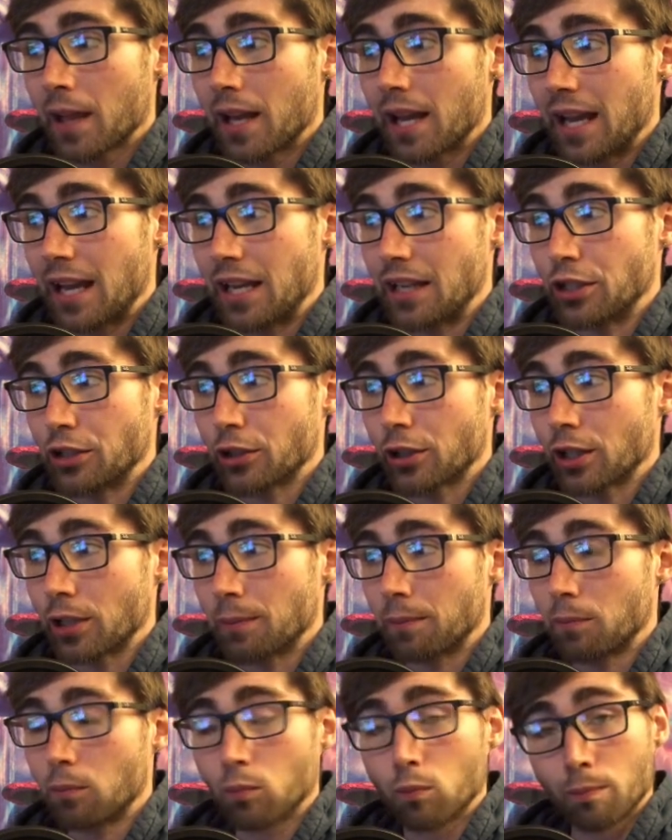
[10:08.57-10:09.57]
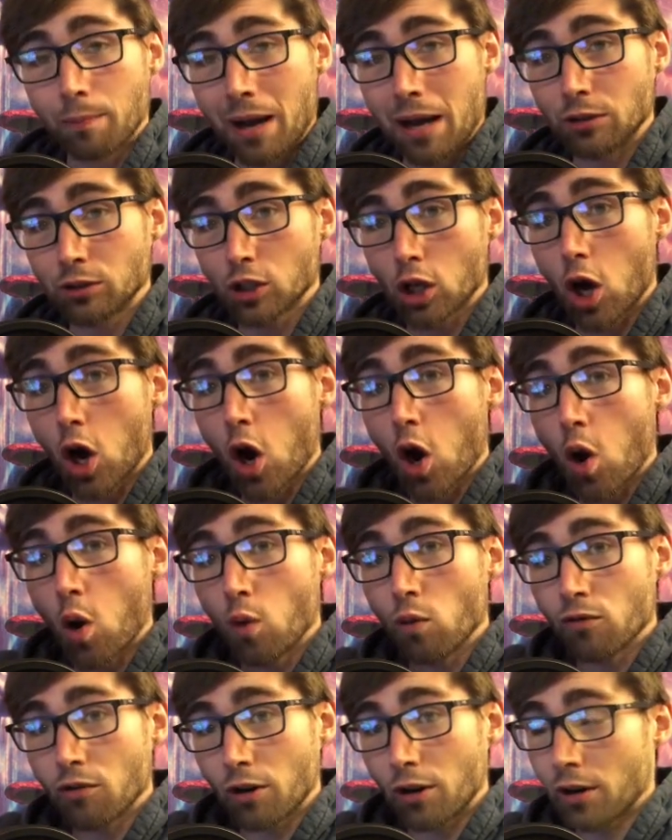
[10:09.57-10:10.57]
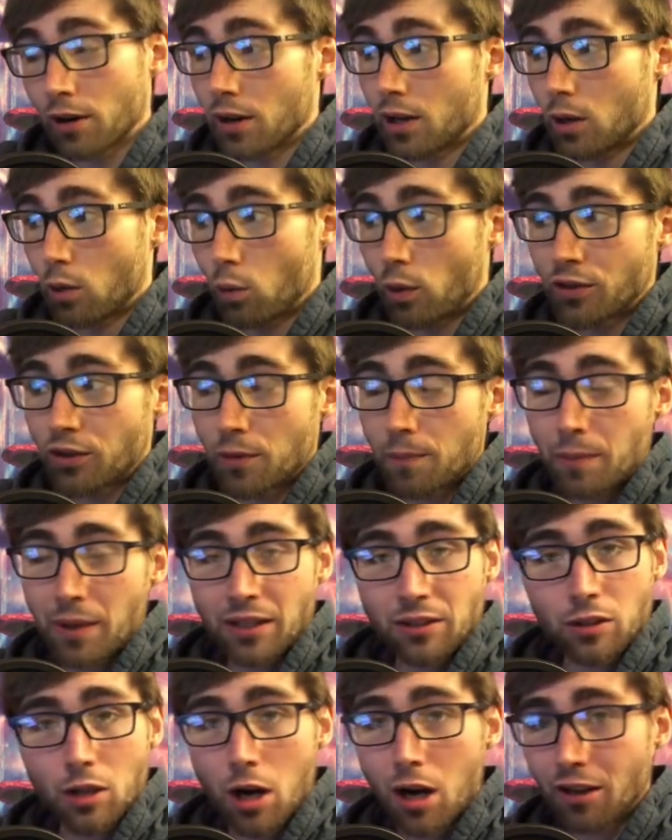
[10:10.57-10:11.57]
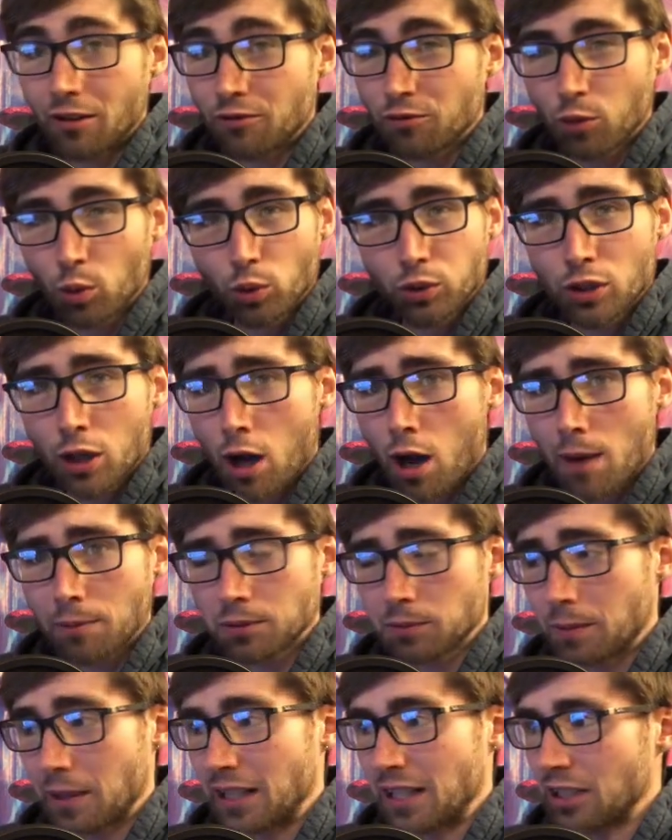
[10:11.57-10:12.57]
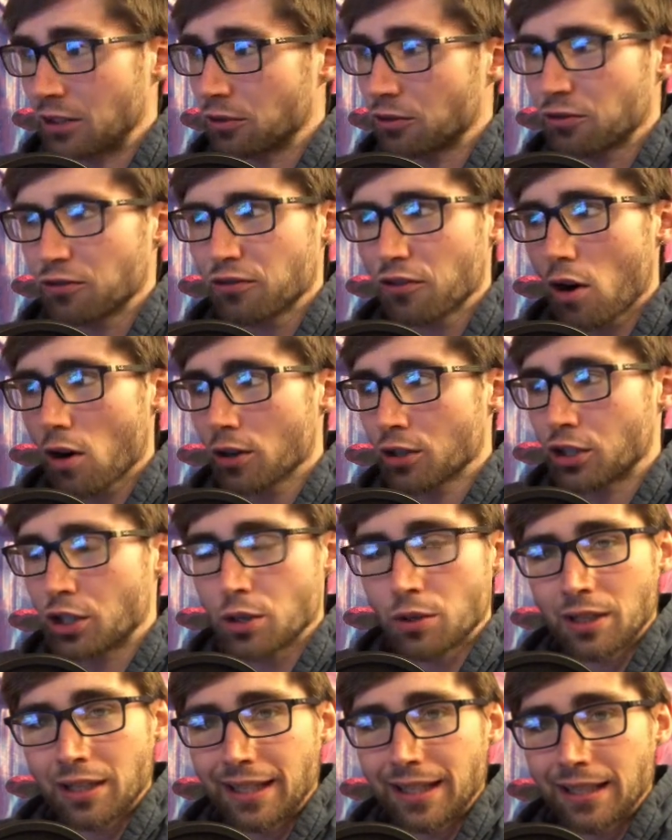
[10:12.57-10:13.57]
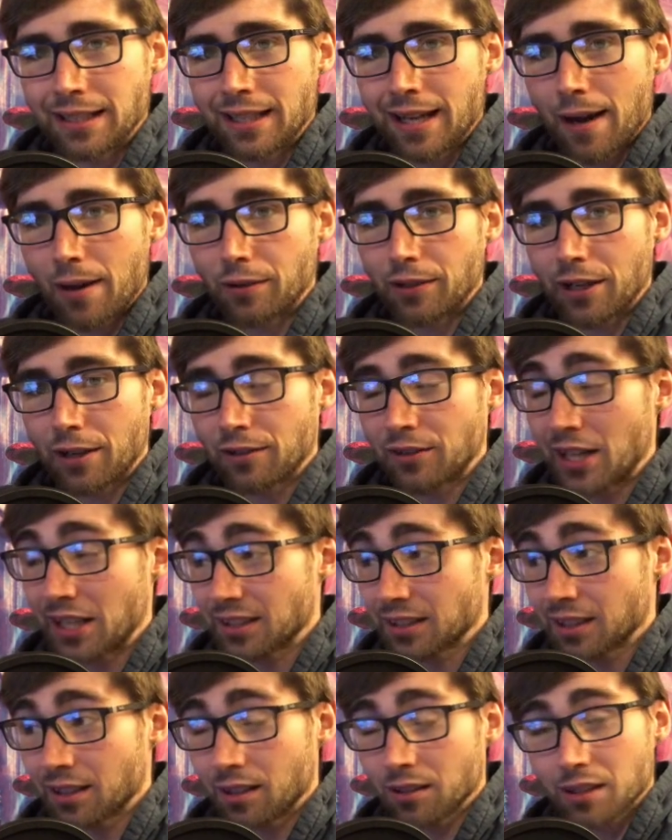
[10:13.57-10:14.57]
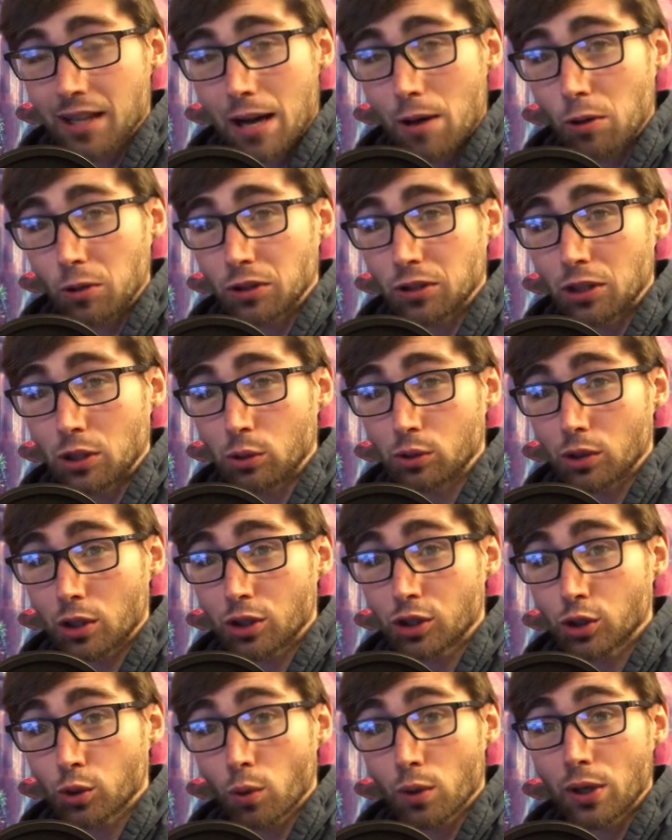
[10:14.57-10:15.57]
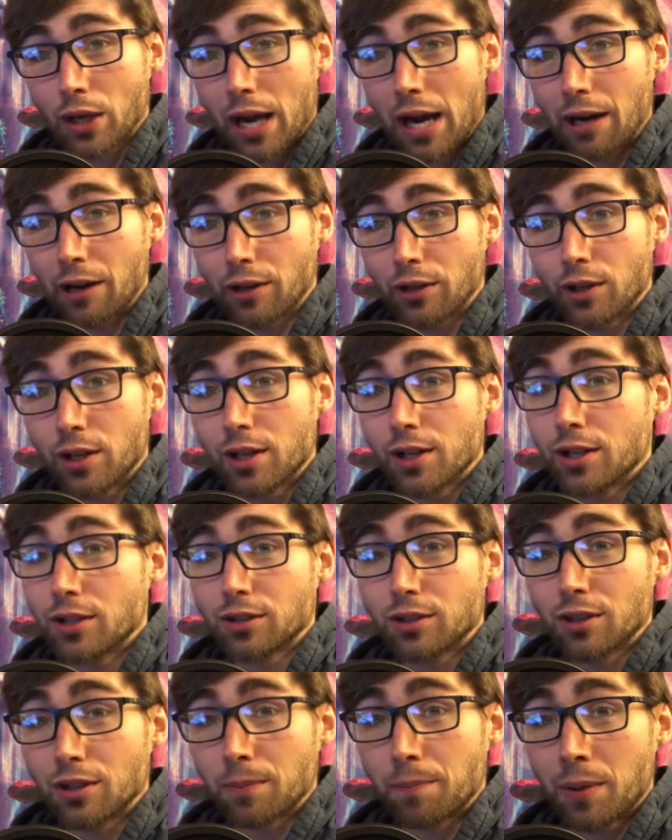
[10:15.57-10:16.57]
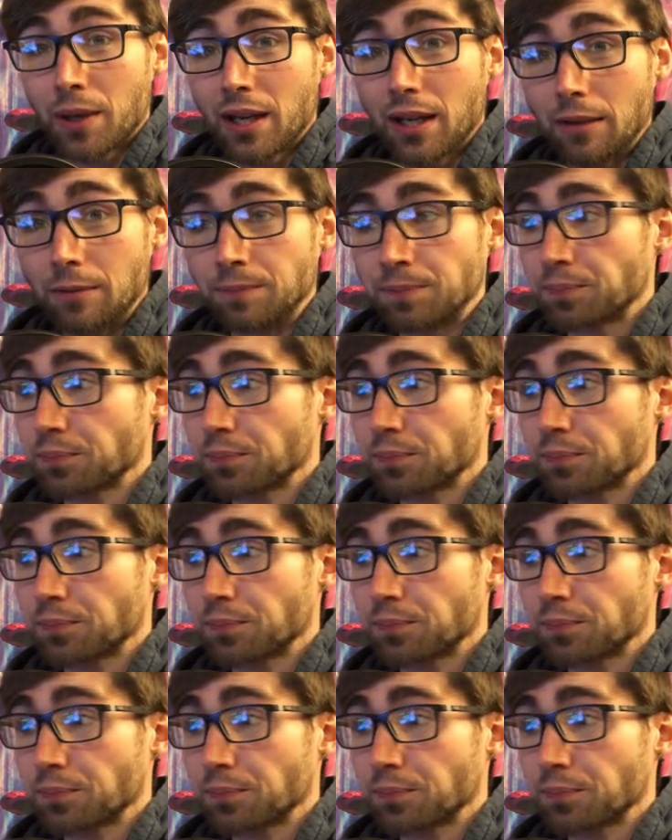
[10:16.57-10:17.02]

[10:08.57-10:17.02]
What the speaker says: and you're going to bounce over with the big dog full topspin as far as you can get down there, and that's going to allow us to use our short iron to the pin,